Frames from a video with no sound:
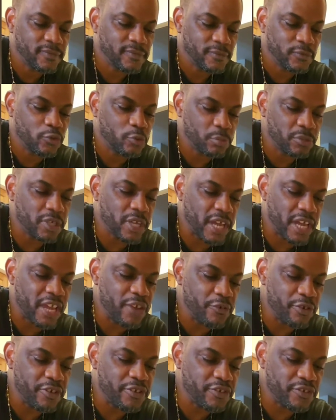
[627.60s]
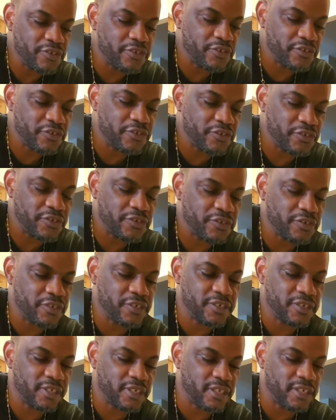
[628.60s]
do me Irish
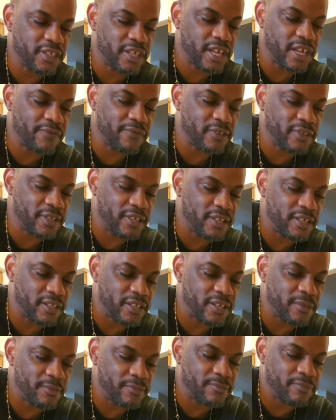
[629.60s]
skate off the thing then.